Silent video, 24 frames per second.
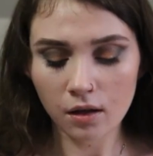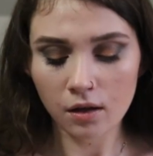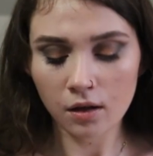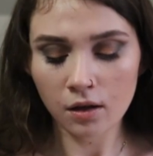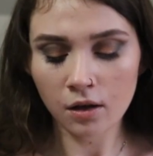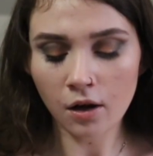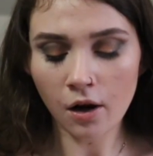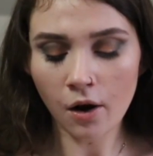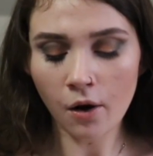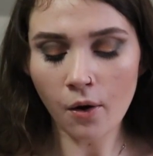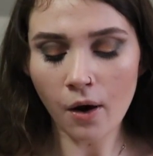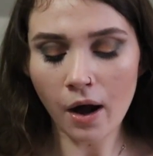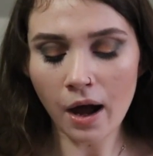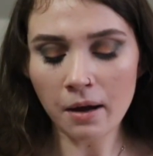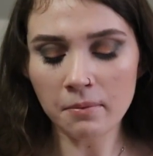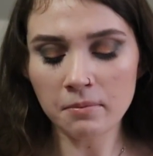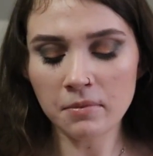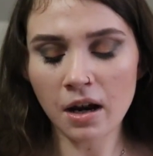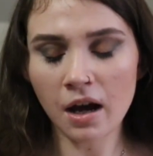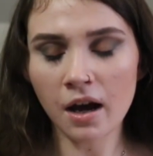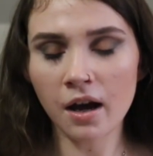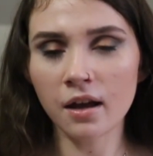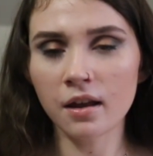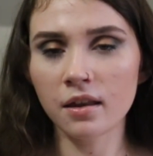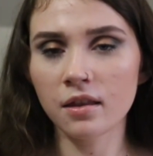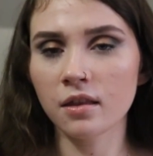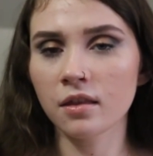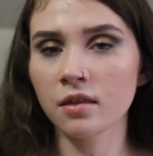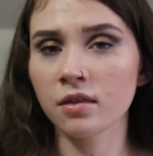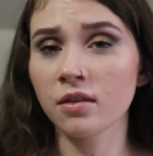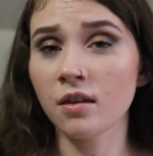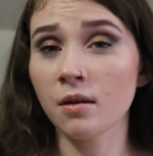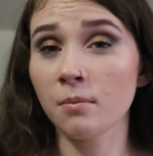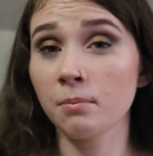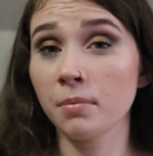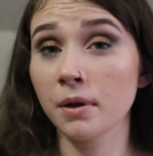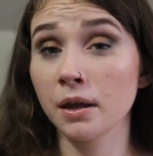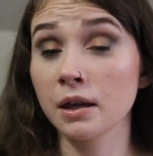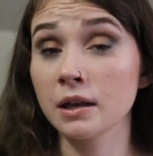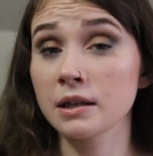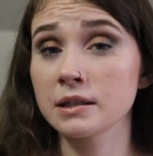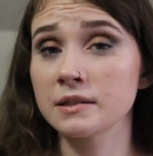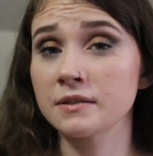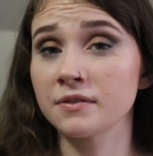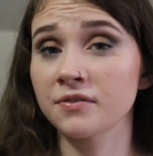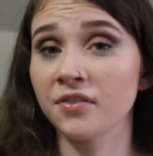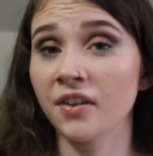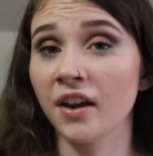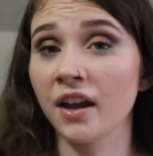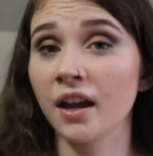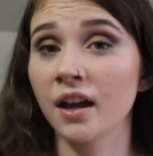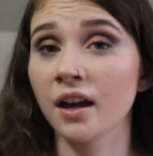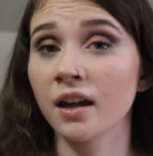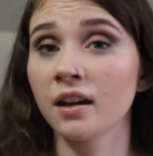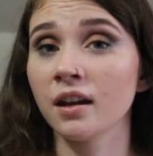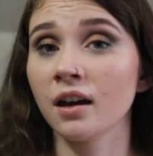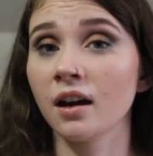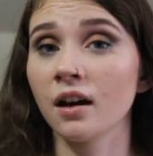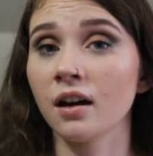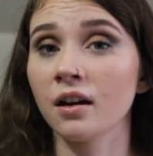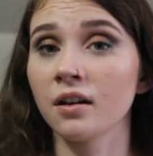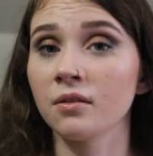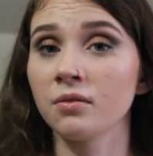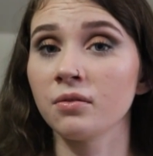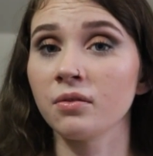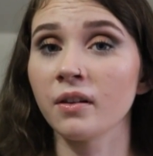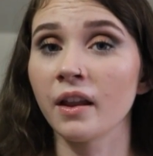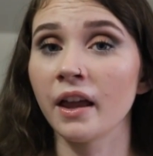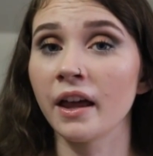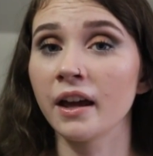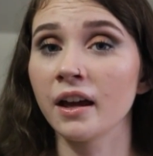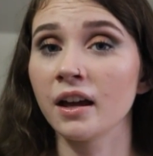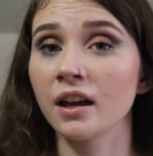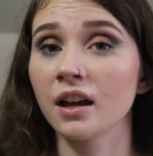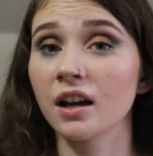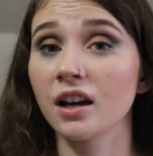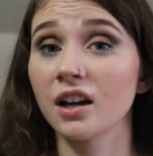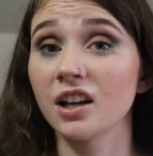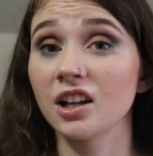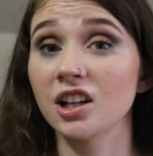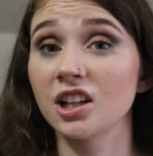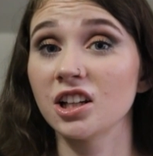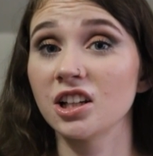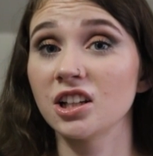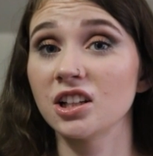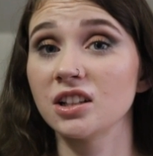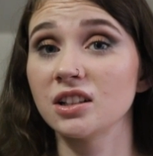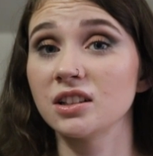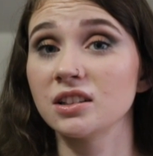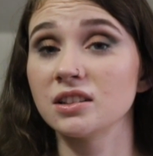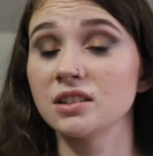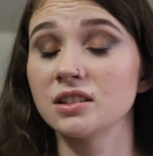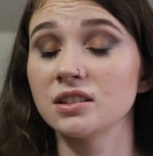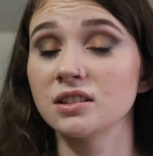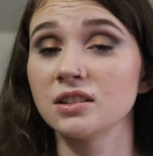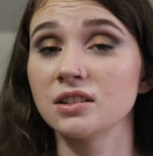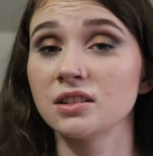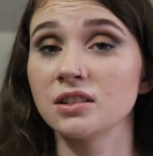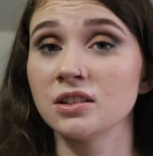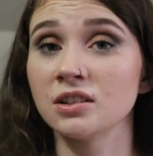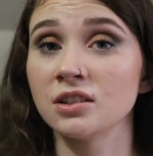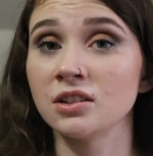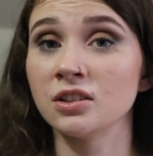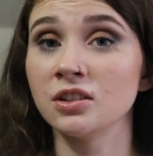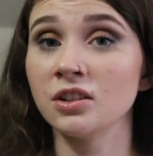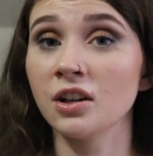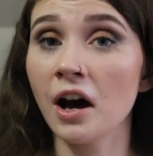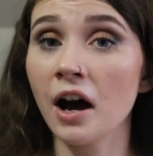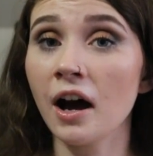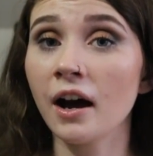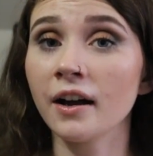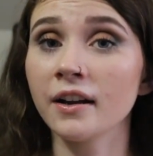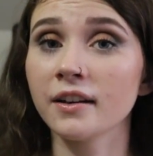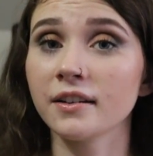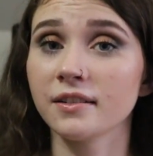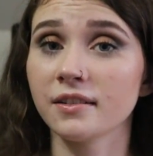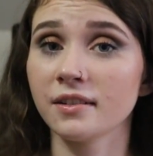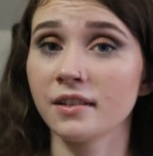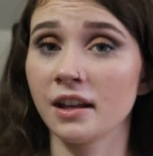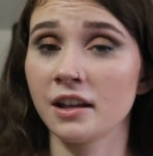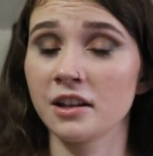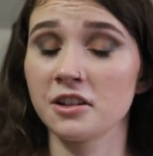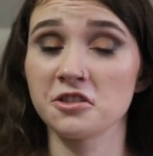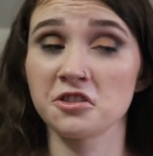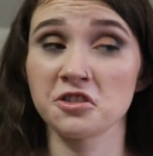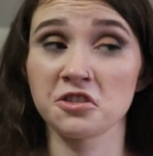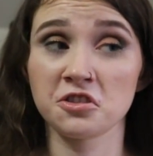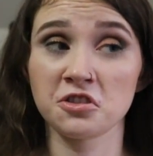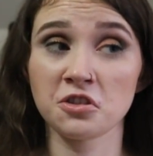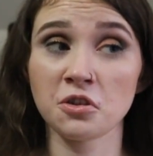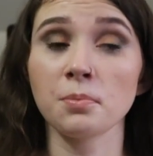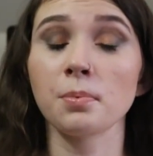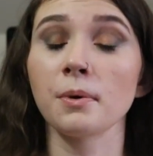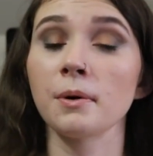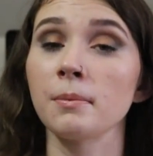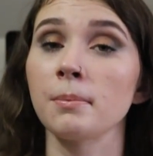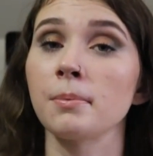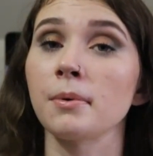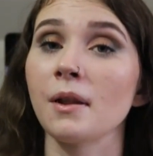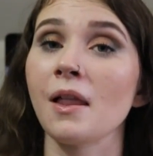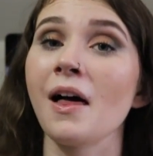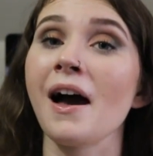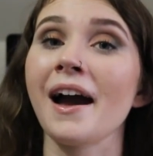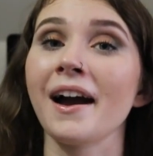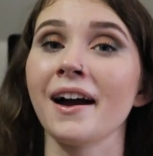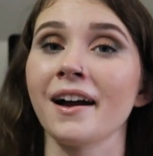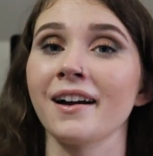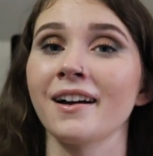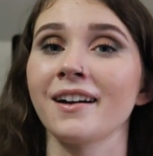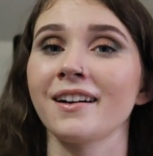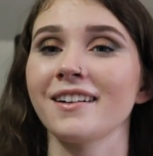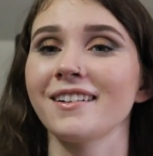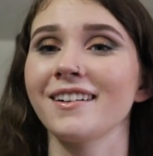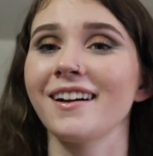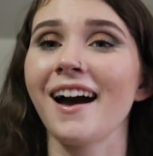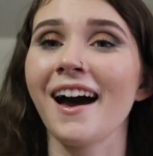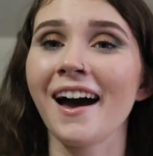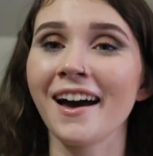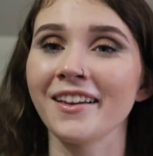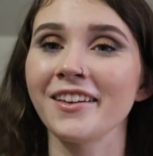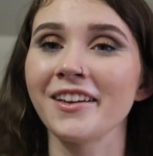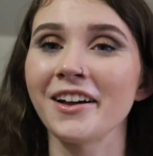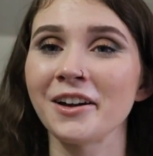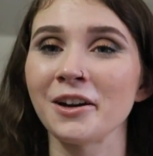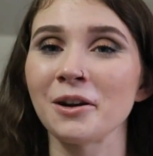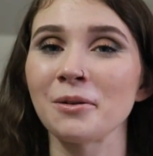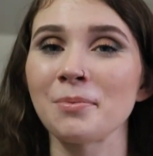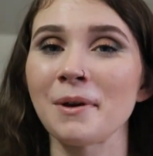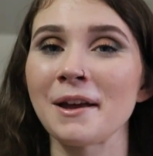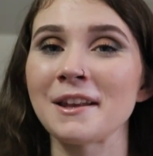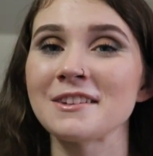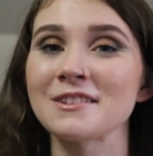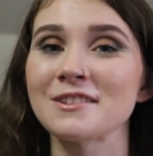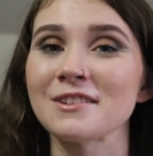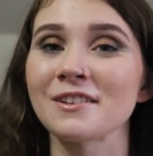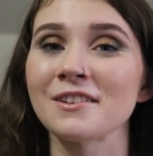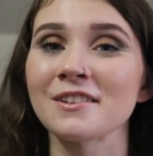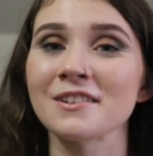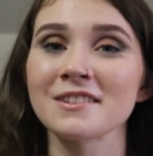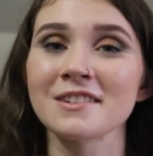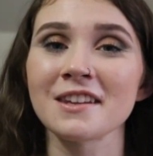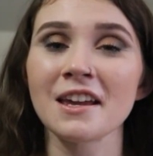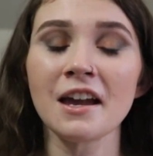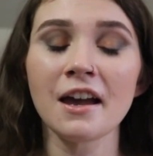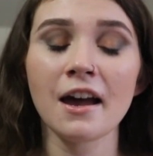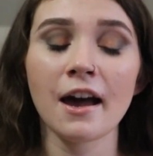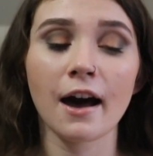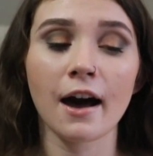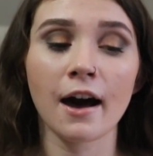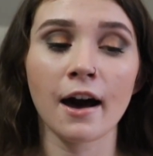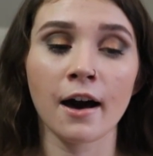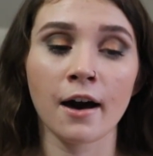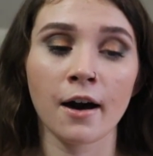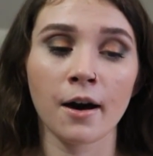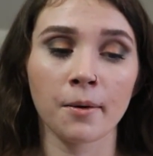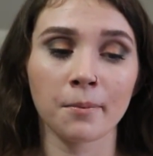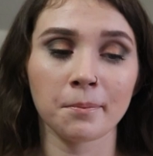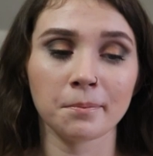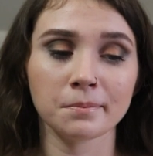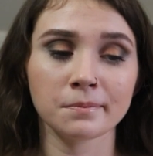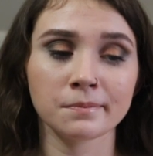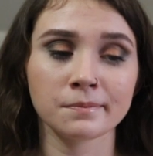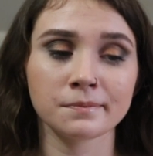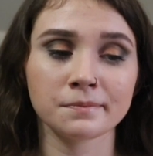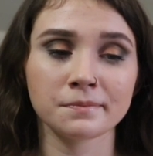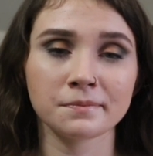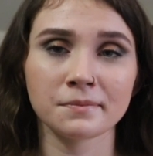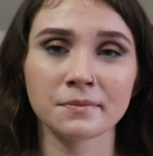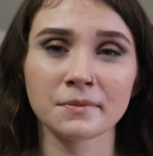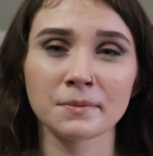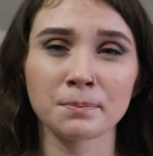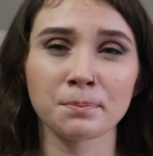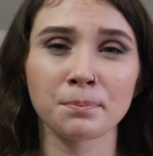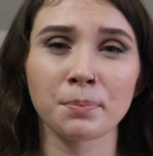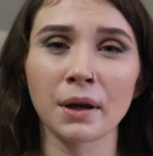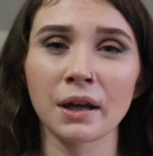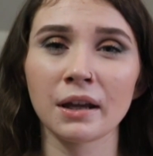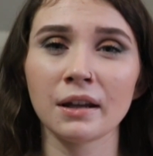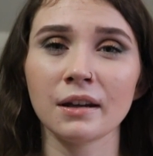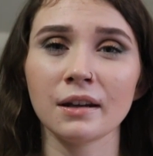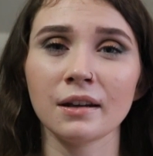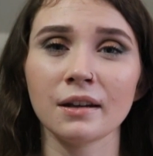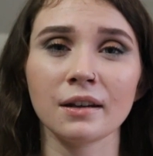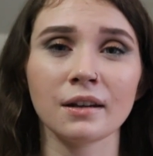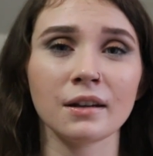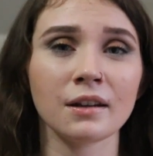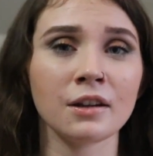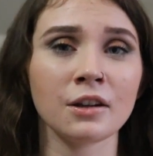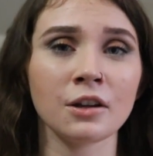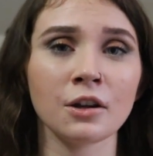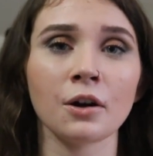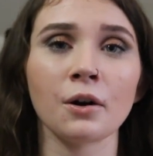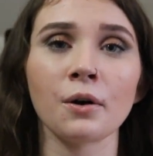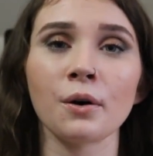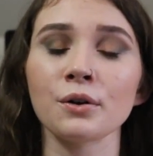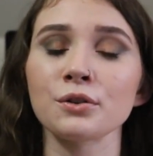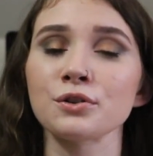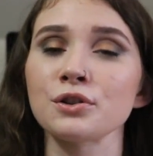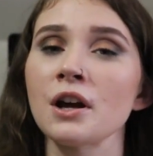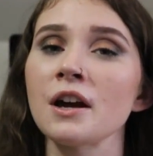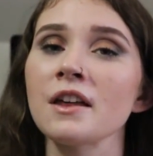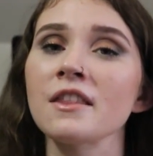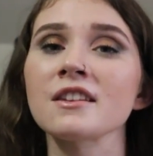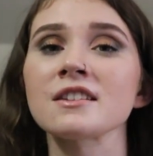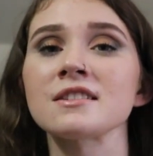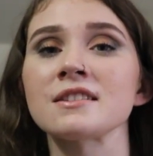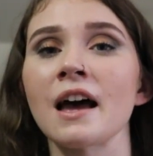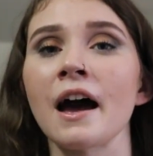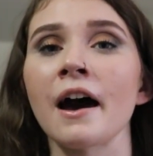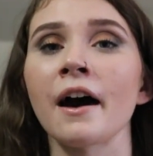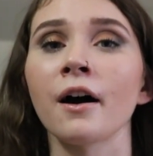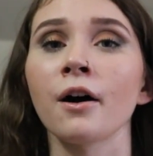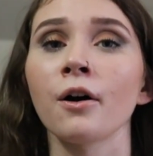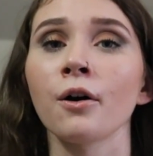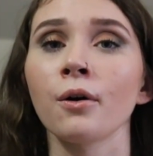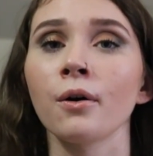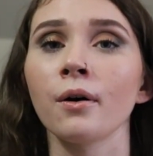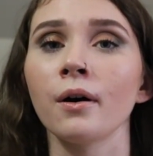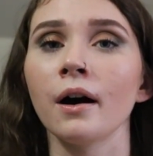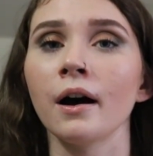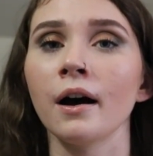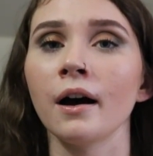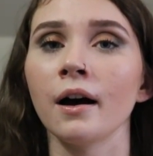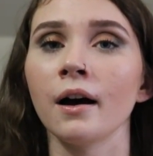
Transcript: You know, I'm not the biggest fan of like not like super black eyeliner pencils, but you know, I'll try this out